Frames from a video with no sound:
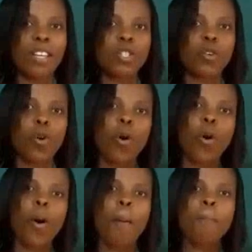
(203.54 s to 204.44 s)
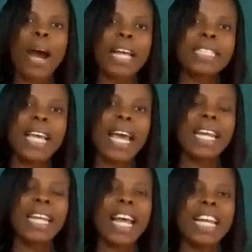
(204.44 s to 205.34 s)
So by
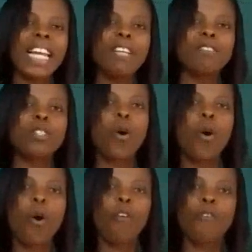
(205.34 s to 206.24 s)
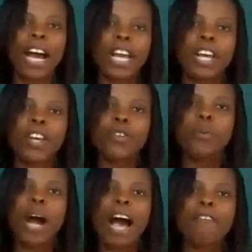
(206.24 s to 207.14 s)
turning the leaves over,
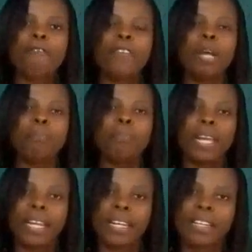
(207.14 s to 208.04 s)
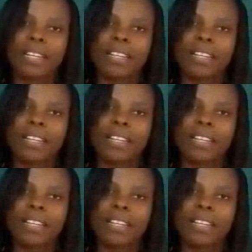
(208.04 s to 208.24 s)
you are flipping.